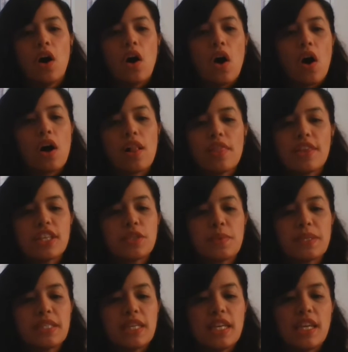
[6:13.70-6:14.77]
All this
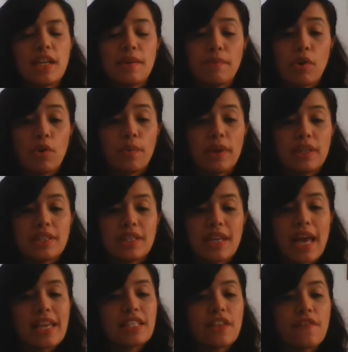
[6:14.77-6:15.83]
was seen in a moment
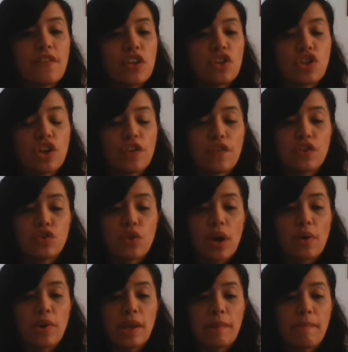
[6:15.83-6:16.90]
as the vision of a
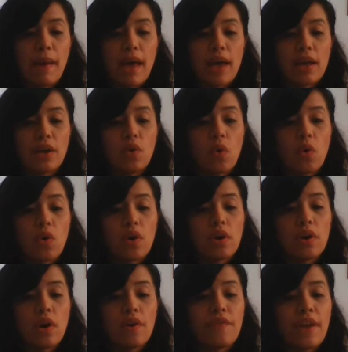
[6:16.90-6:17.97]
drowning man
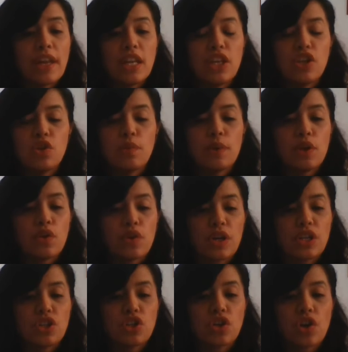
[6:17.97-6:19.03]
or of any human
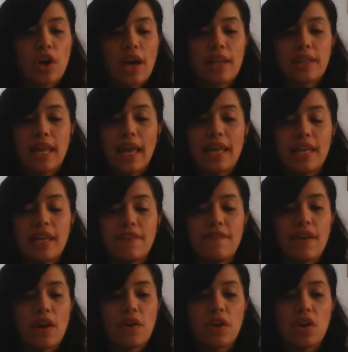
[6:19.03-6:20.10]
creature at any
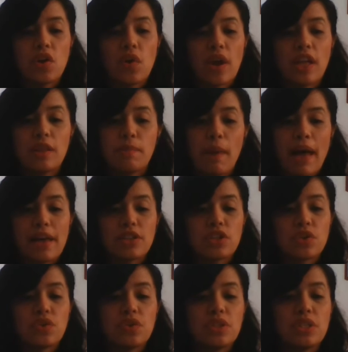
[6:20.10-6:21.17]
very great pass
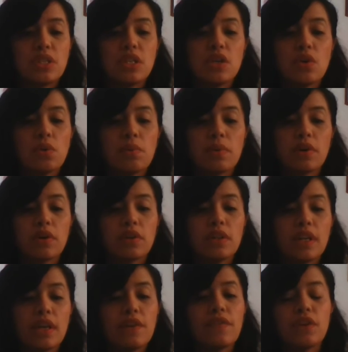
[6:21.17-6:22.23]
could see a world
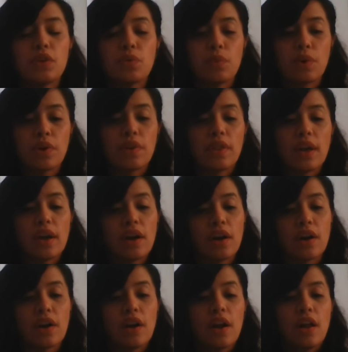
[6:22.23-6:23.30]
if it were
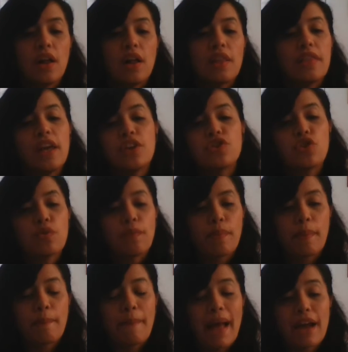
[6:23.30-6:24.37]
there. They drew
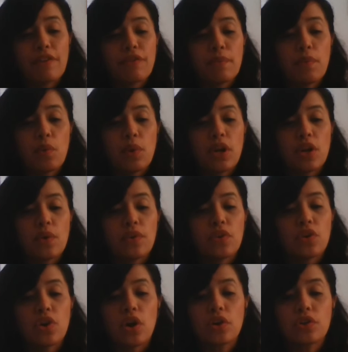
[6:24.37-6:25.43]
back from the window and the
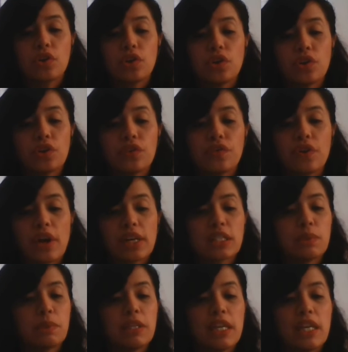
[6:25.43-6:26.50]
doctor looked for
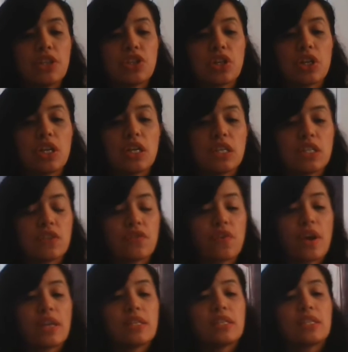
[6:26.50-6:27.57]
explanation in his
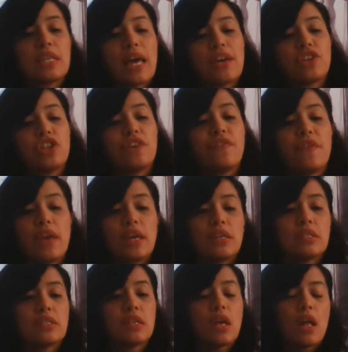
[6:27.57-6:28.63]
friend's ashy face.